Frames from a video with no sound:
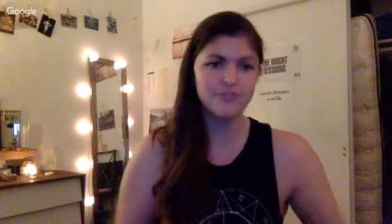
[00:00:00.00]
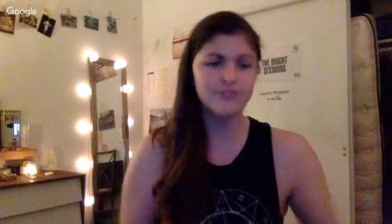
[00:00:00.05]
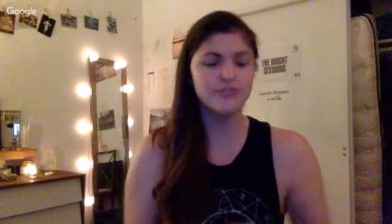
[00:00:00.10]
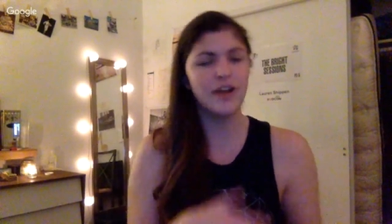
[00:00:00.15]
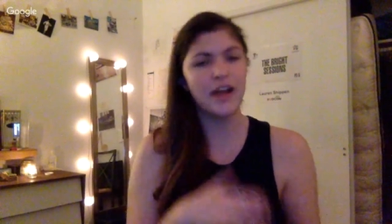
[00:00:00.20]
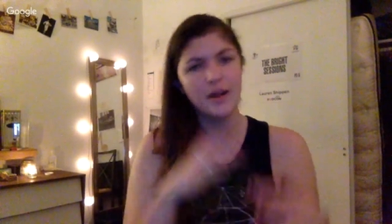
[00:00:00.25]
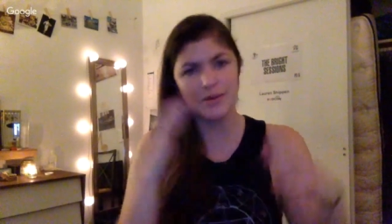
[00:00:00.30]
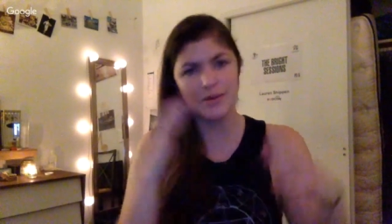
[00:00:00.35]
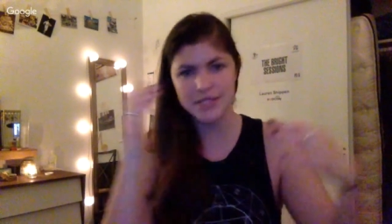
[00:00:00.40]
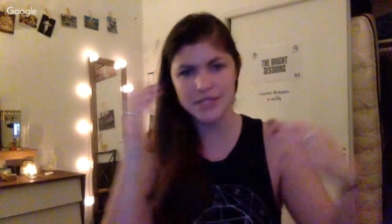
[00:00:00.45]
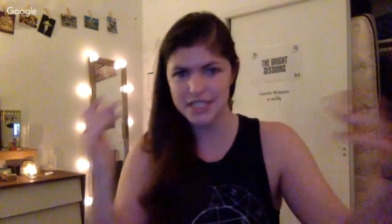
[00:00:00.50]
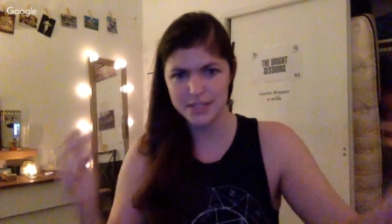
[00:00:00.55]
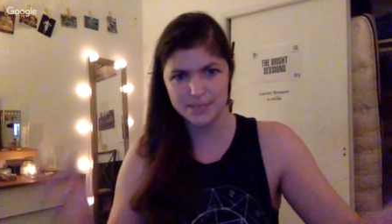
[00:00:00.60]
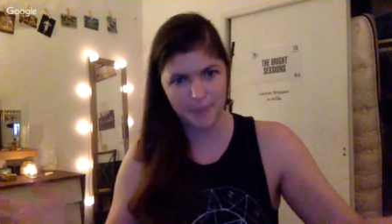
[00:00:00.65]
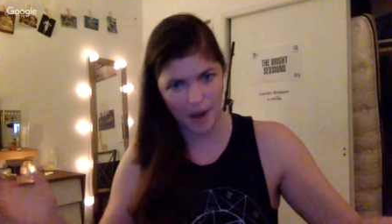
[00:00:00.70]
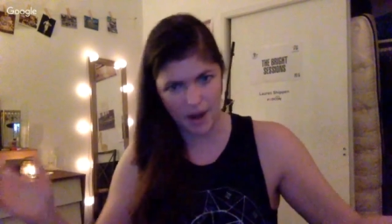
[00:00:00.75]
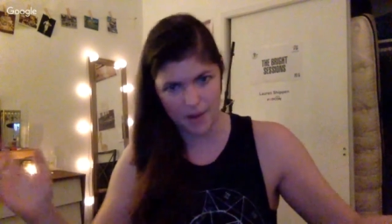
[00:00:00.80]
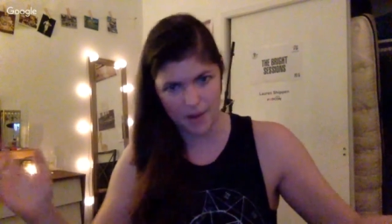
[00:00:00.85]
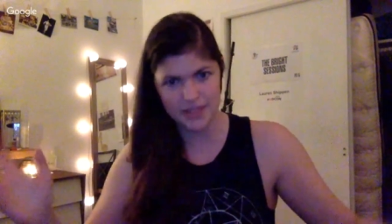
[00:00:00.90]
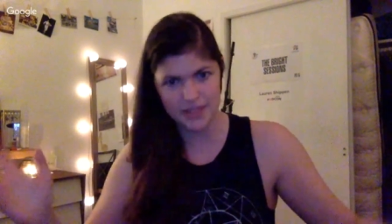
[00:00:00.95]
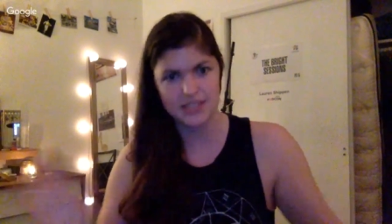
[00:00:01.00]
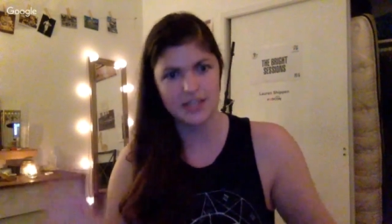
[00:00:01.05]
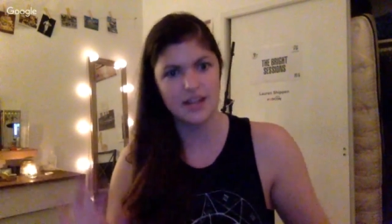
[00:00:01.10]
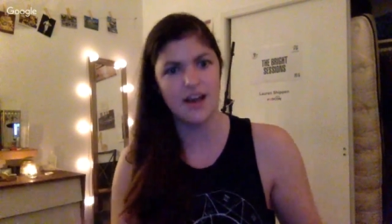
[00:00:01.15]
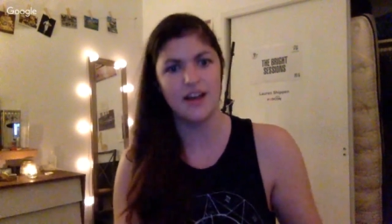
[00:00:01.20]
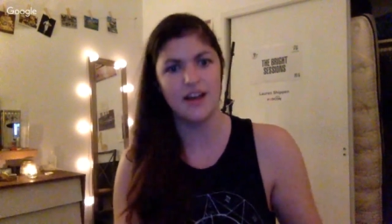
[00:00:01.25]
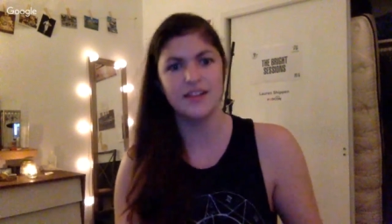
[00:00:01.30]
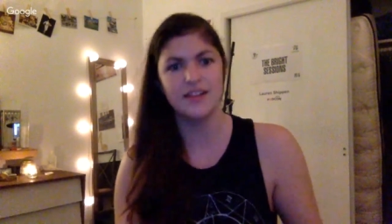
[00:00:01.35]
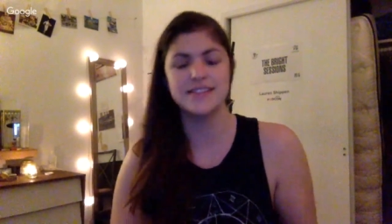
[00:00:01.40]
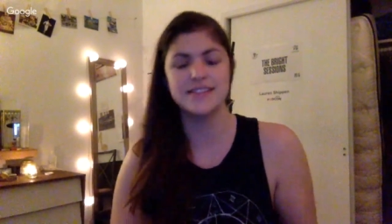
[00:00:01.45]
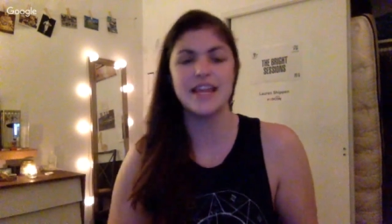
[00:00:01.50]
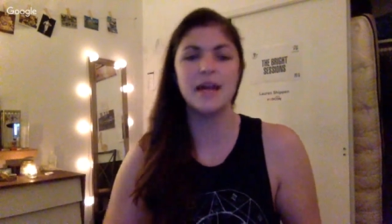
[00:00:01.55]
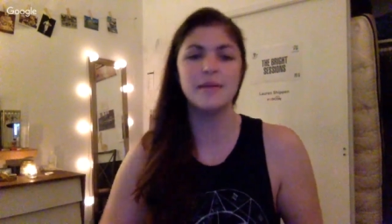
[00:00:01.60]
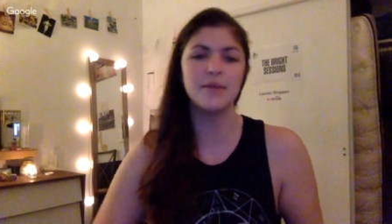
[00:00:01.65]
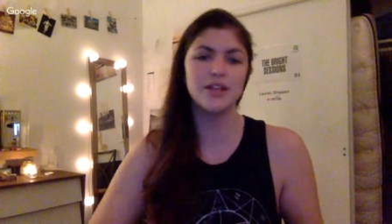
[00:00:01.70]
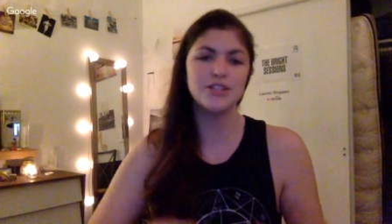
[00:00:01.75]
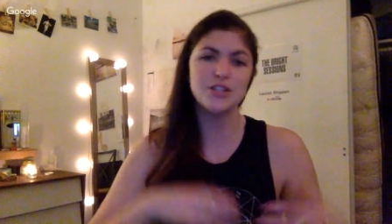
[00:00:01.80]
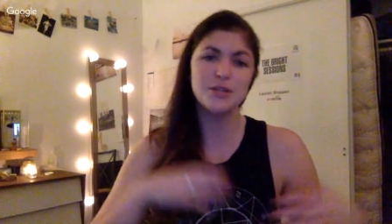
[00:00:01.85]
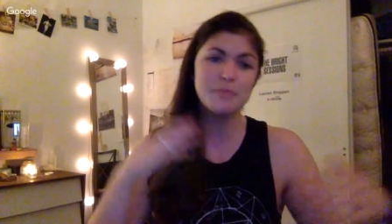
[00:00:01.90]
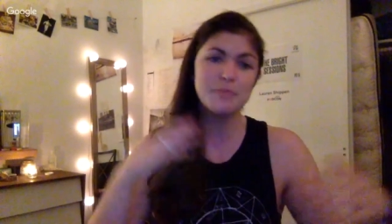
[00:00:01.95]
Frank was experimented on, Sam
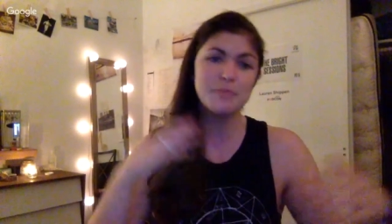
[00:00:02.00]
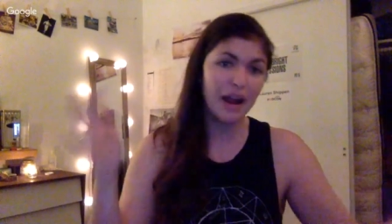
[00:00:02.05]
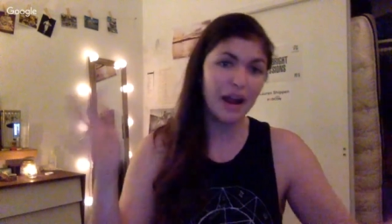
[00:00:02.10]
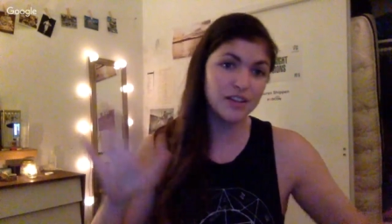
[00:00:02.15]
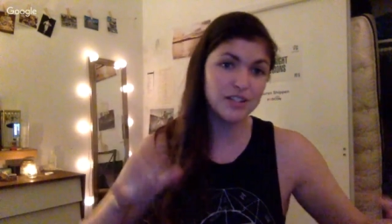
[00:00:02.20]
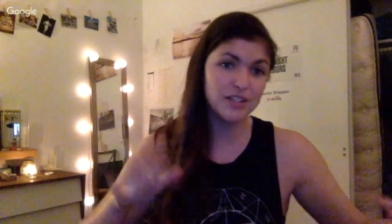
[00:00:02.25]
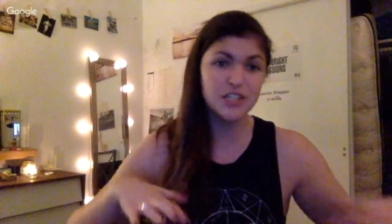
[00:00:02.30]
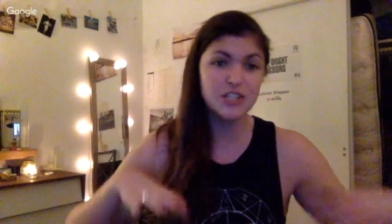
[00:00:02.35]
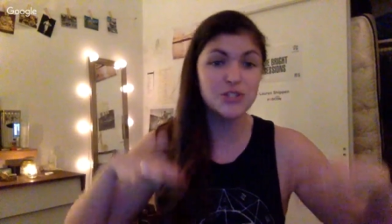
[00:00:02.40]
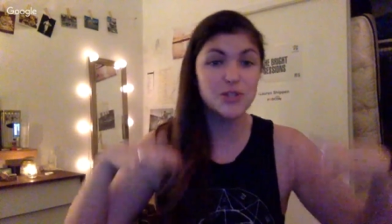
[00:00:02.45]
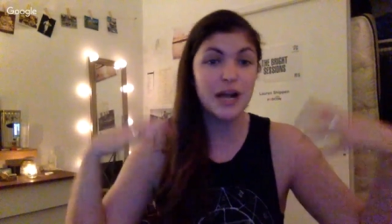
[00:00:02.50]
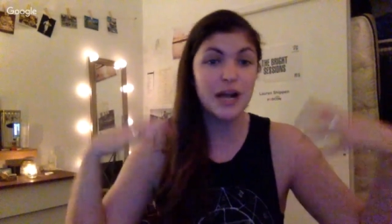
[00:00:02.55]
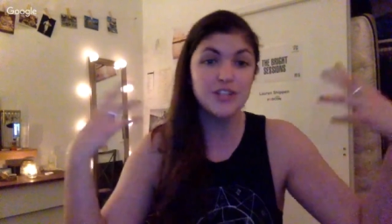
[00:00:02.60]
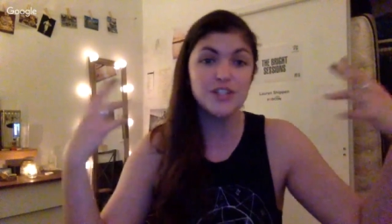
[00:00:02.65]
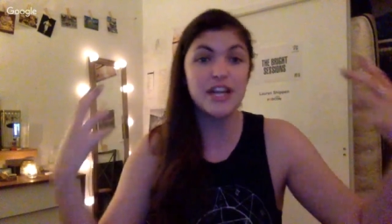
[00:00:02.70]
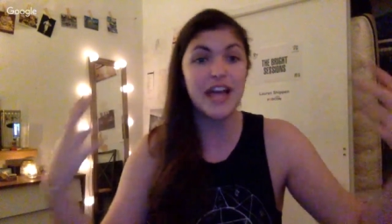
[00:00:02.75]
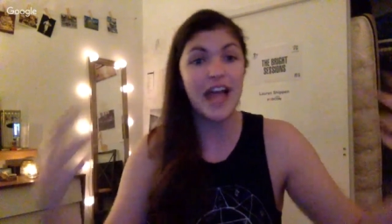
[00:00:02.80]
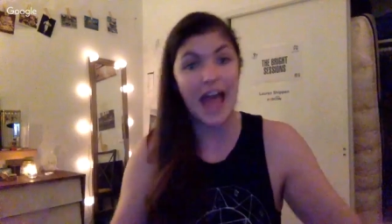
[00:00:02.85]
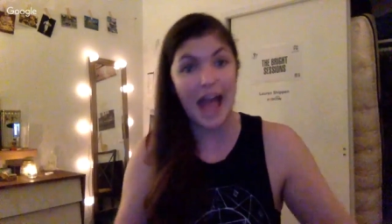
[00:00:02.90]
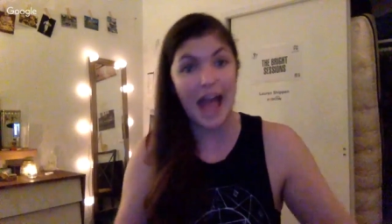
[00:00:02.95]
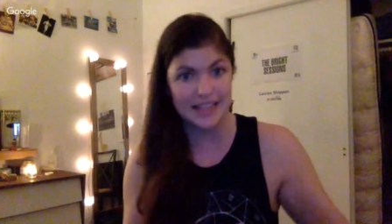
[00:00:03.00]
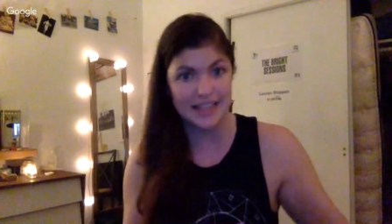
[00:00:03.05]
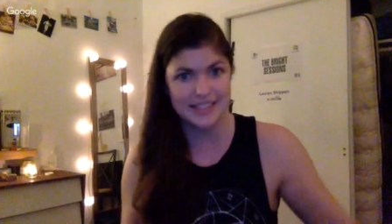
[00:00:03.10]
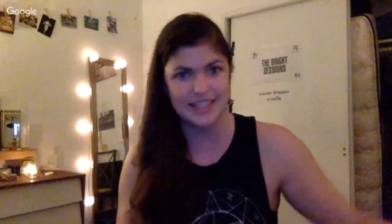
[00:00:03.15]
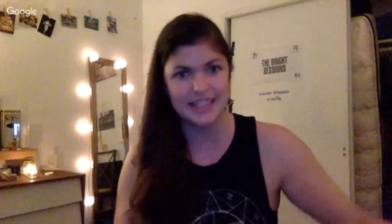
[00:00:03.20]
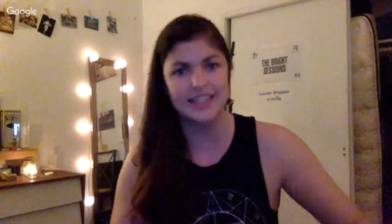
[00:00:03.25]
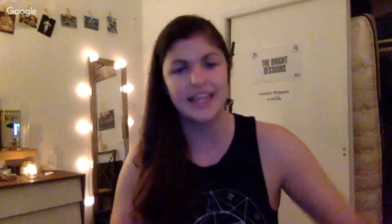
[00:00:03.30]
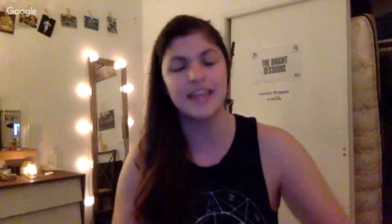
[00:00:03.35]
lost her parents in a tragic accident.